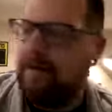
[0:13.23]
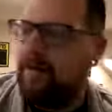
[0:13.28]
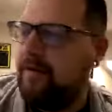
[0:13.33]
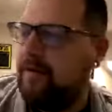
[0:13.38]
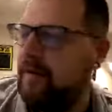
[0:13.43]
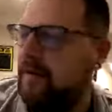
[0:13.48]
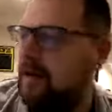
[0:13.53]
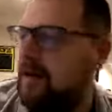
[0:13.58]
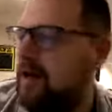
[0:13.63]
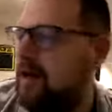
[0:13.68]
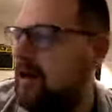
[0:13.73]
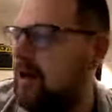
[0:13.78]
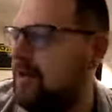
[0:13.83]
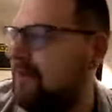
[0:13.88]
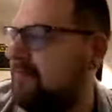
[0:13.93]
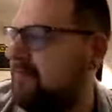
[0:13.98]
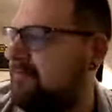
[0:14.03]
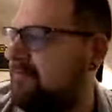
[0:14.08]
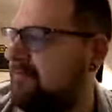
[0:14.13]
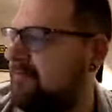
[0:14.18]

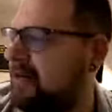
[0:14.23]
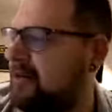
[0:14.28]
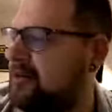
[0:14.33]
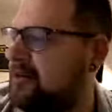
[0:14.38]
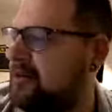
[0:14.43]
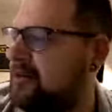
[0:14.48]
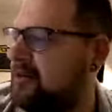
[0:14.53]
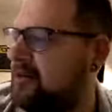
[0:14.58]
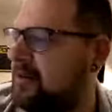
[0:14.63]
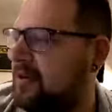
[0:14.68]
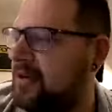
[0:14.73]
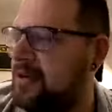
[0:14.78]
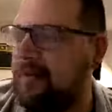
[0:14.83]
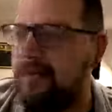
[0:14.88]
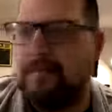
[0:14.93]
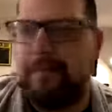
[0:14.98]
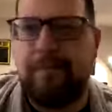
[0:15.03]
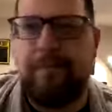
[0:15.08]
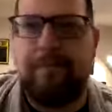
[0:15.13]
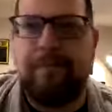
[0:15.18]
Might just play
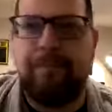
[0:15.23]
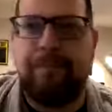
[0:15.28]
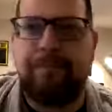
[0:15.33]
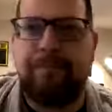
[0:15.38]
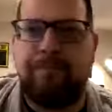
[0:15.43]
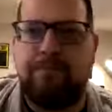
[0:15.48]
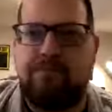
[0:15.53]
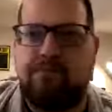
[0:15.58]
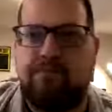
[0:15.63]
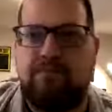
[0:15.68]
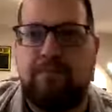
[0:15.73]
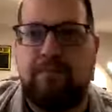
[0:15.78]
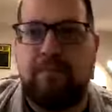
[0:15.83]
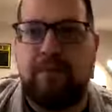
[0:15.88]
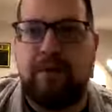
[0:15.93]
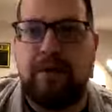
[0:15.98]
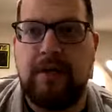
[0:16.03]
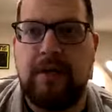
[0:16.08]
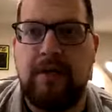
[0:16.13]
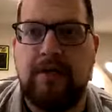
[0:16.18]
some
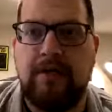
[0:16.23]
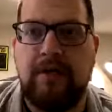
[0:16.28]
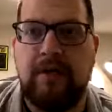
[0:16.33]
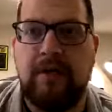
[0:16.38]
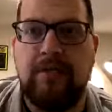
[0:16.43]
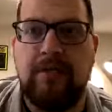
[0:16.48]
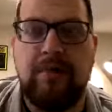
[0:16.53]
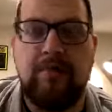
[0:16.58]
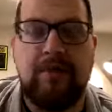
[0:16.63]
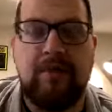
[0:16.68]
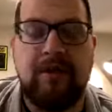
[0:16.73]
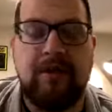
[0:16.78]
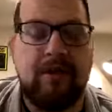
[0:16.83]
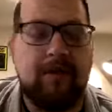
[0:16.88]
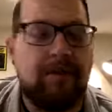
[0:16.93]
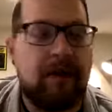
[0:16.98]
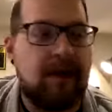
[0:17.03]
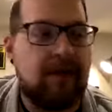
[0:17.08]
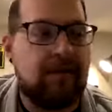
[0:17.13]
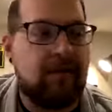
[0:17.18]
pretty guitar music in the
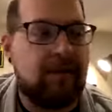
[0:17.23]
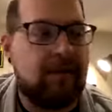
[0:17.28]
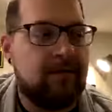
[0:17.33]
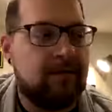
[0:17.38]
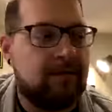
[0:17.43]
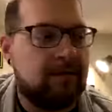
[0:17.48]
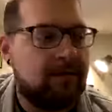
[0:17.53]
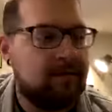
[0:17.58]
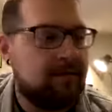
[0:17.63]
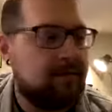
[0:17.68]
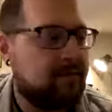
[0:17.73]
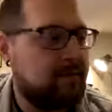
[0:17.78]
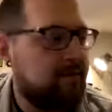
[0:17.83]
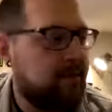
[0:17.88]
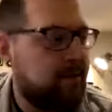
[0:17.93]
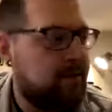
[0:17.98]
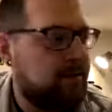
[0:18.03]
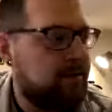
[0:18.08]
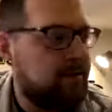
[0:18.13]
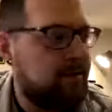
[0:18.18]
background, because
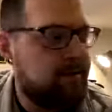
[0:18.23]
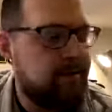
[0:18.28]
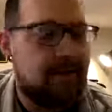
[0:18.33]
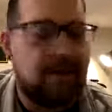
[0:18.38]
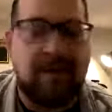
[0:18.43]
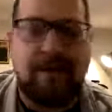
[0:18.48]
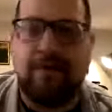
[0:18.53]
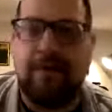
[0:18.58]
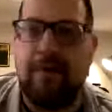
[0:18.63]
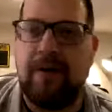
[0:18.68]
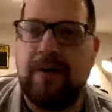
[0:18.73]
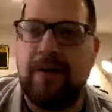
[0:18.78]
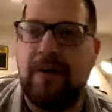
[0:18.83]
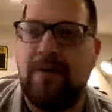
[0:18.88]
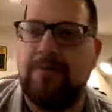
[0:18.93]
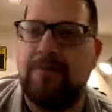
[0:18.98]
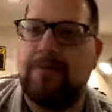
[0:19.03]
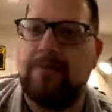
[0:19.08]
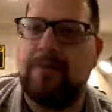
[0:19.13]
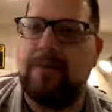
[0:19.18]
who doesn't like to wake up
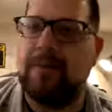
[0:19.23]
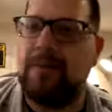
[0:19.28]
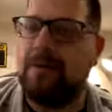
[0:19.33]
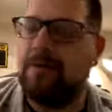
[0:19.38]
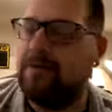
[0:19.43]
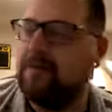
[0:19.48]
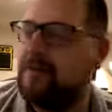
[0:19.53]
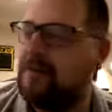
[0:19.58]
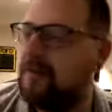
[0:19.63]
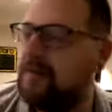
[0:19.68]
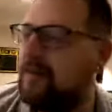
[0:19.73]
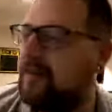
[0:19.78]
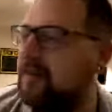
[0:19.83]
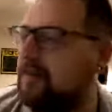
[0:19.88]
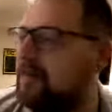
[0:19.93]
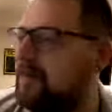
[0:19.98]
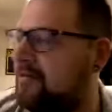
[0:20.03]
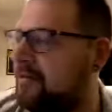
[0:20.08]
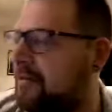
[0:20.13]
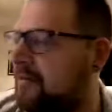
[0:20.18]
to pretty acoustic guitar
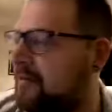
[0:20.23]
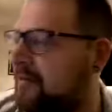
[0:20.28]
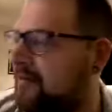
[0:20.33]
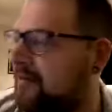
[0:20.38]
music?